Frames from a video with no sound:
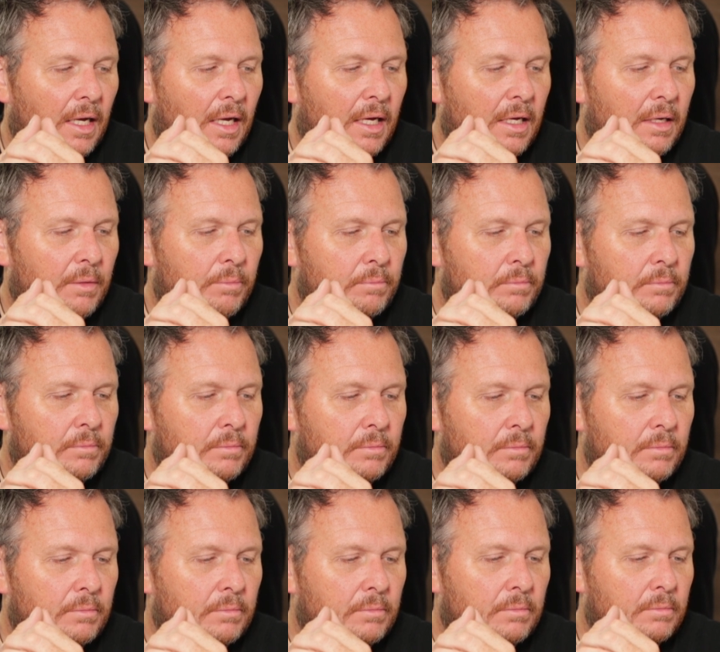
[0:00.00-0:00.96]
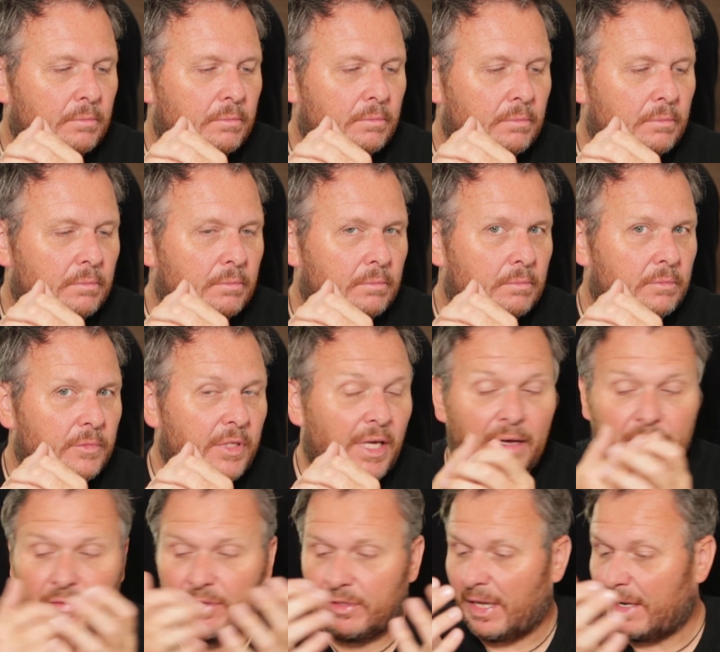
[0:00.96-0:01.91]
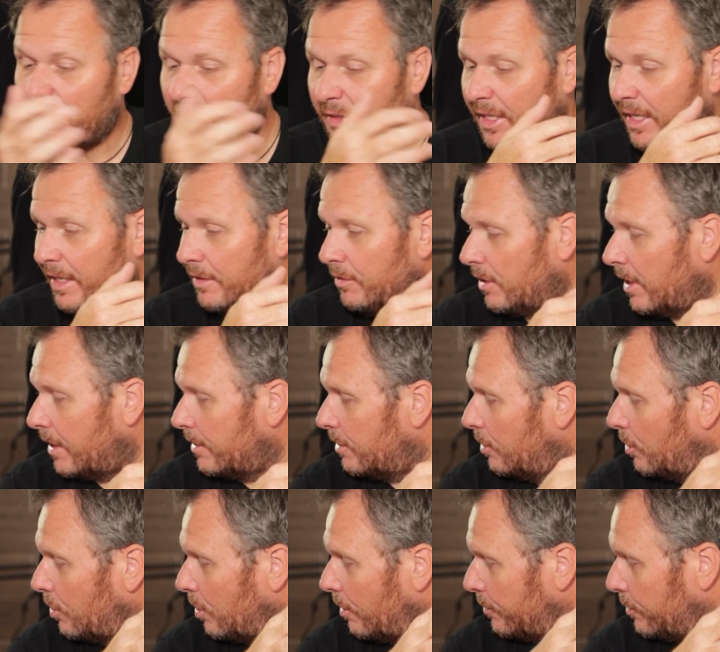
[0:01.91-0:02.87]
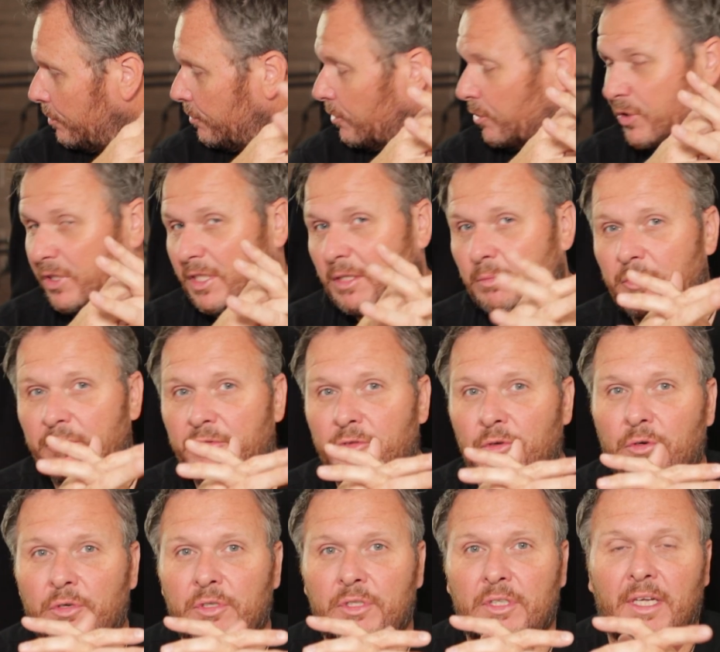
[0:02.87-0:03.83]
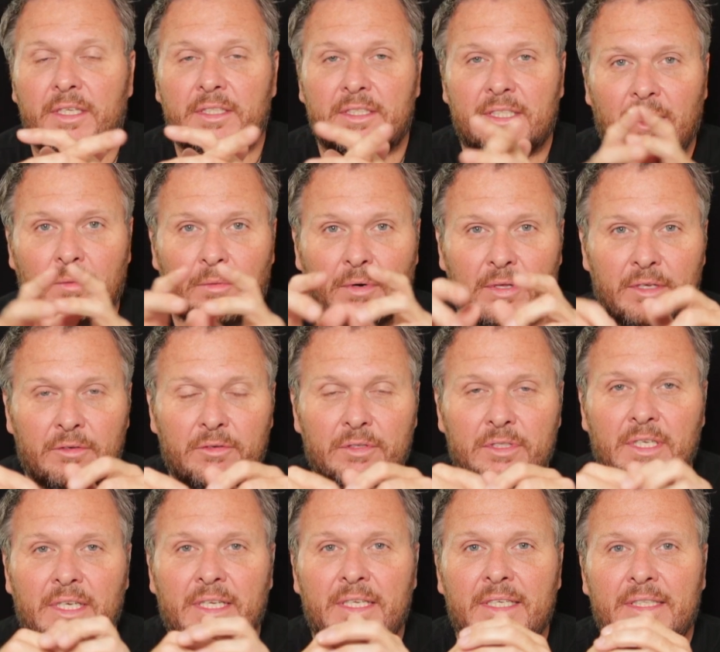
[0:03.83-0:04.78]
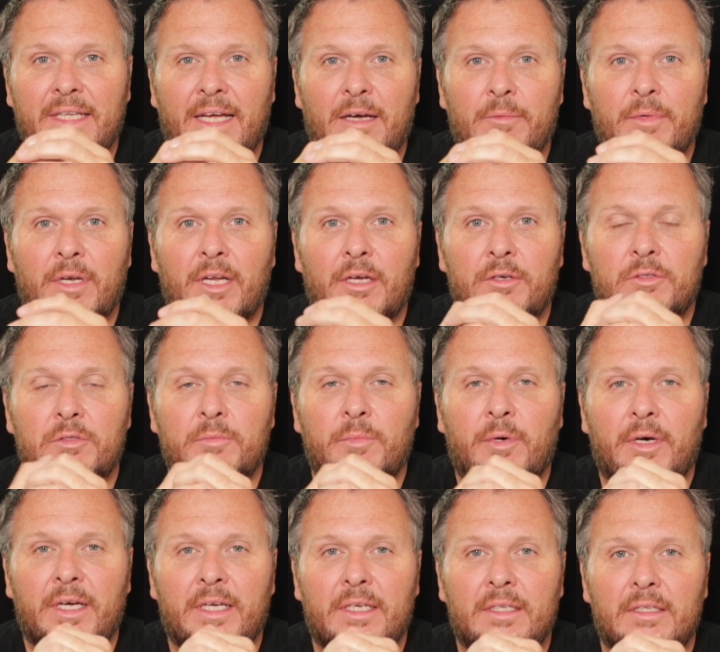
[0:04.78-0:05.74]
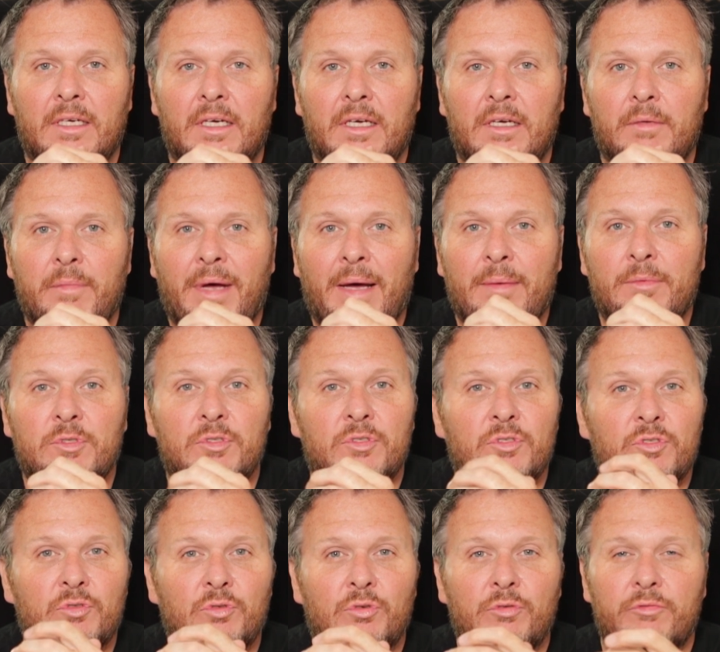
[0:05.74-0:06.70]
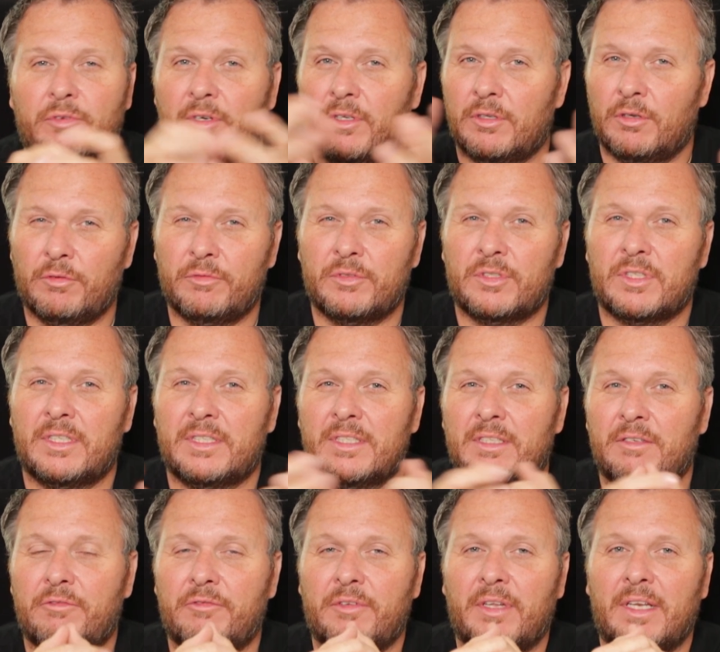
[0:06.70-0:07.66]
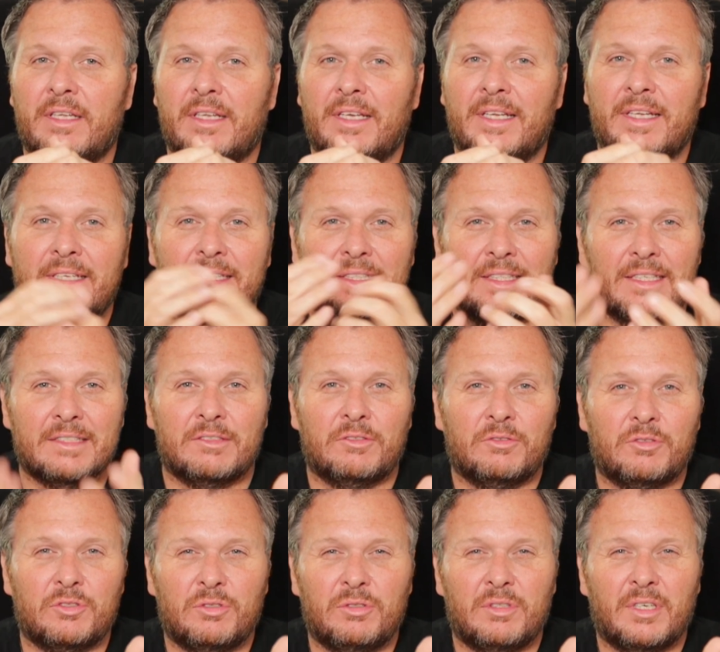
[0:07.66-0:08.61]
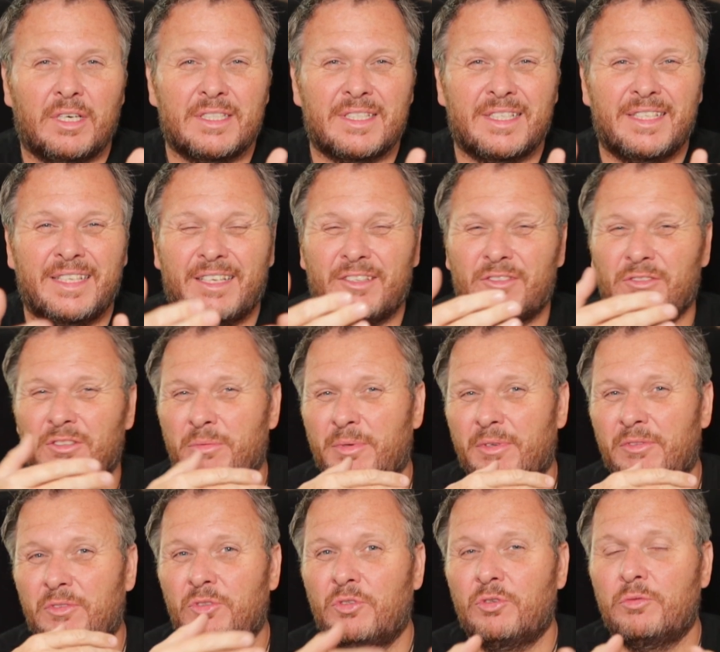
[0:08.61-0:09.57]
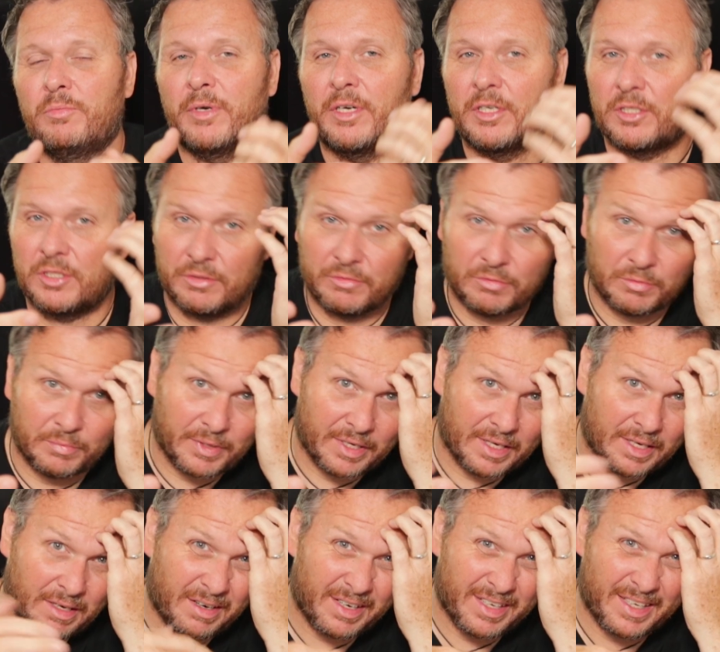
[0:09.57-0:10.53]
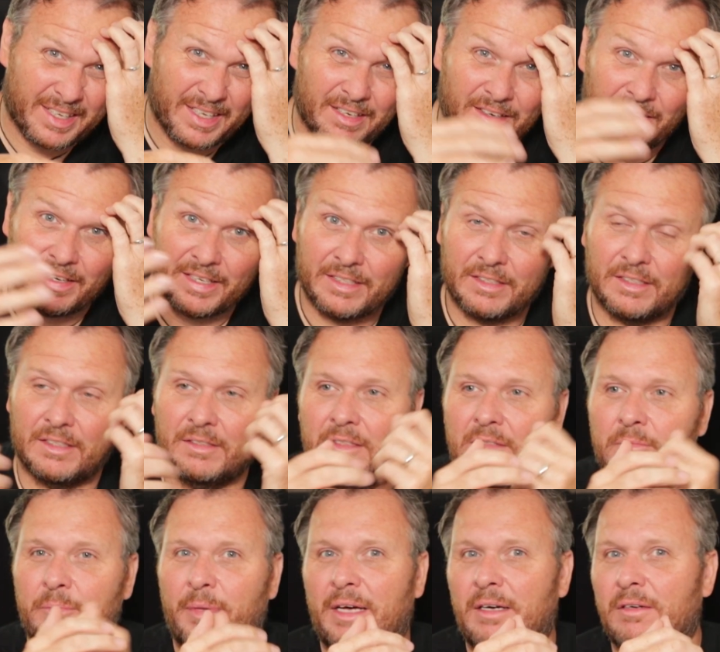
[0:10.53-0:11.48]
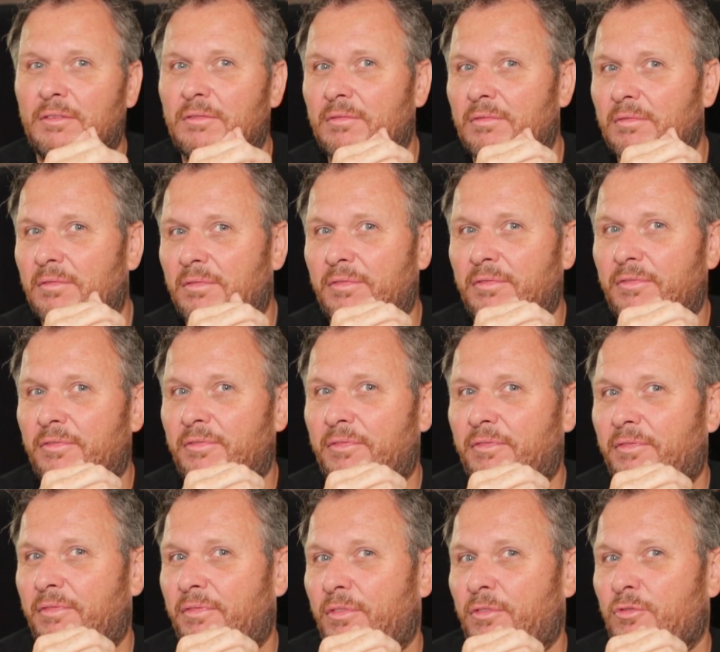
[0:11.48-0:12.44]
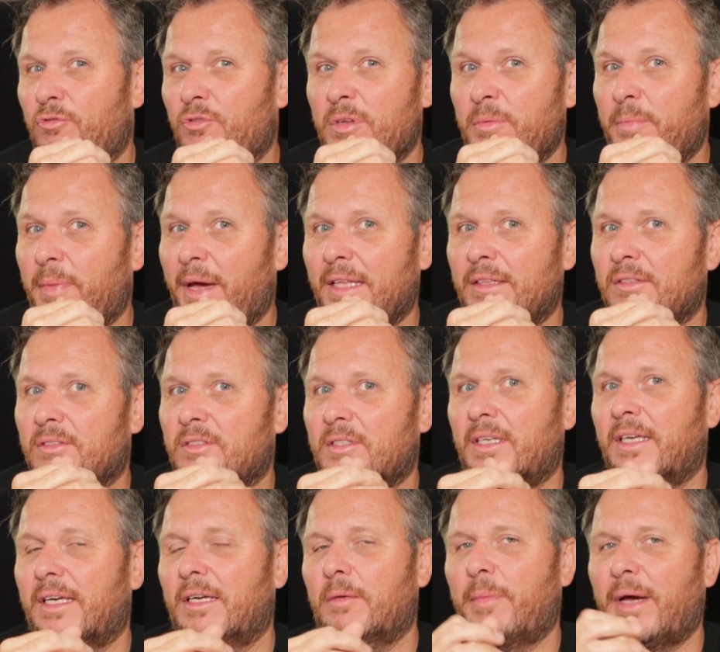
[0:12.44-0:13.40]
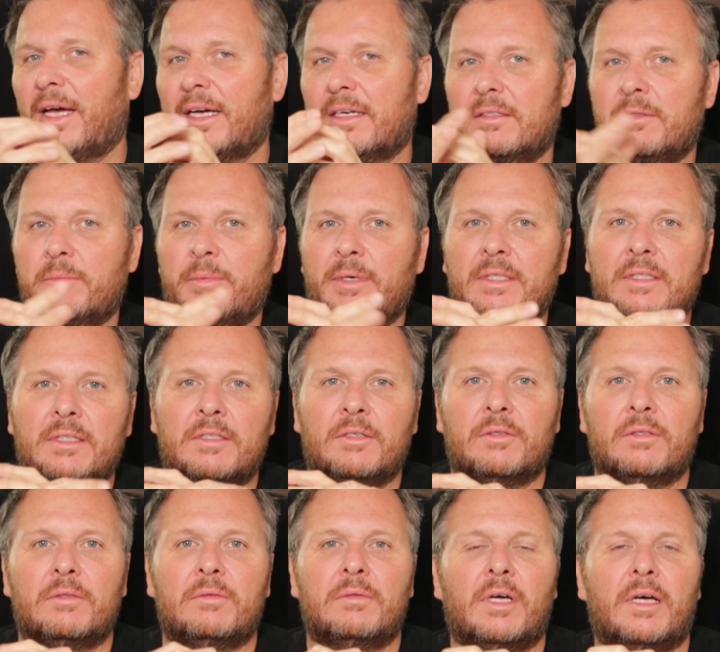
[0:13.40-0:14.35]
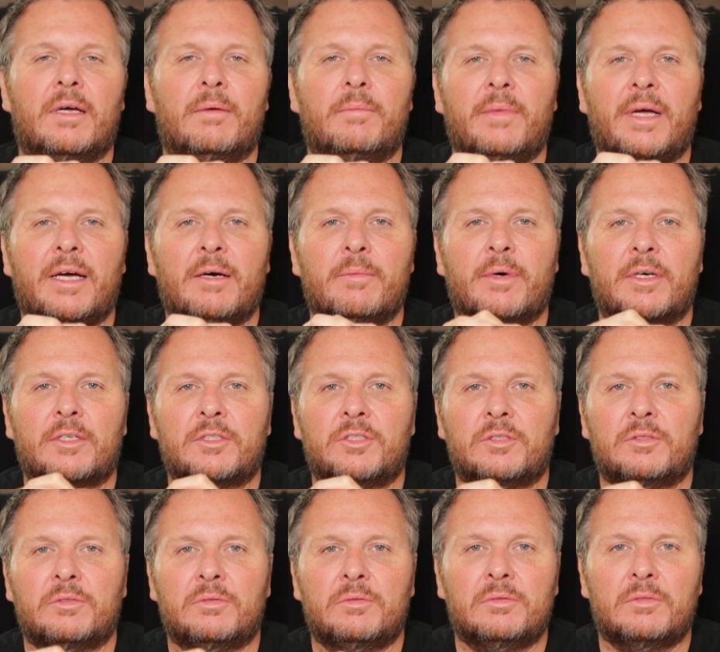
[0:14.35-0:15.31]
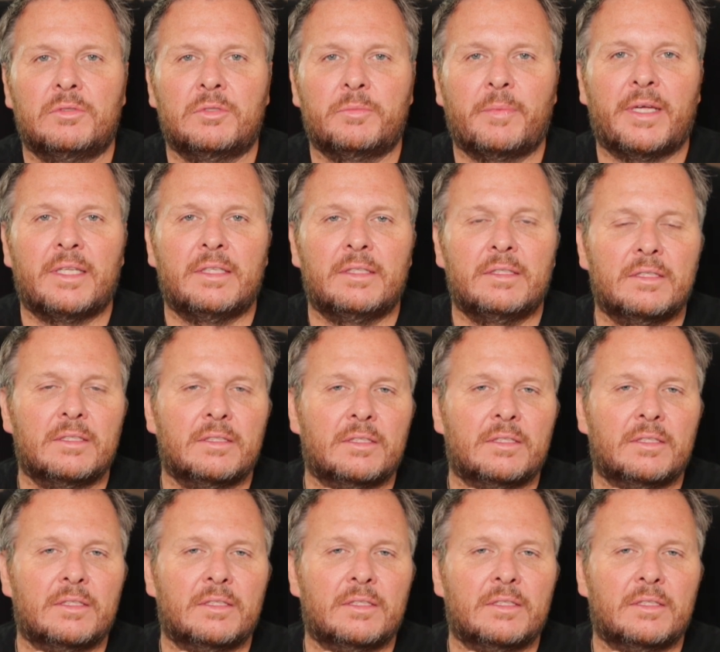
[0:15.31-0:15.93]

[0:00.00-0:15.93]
Um, yeah, if there's anything here you like the look of that you've not seen before you'd like to get one, there is a link down below to my um, Amazon storefront. Obviously, it's an affiliate link. It doesn't cost you guys any extra, but if you do purchase from there, I get like a, about three pence kickback depending on um, how much you spend.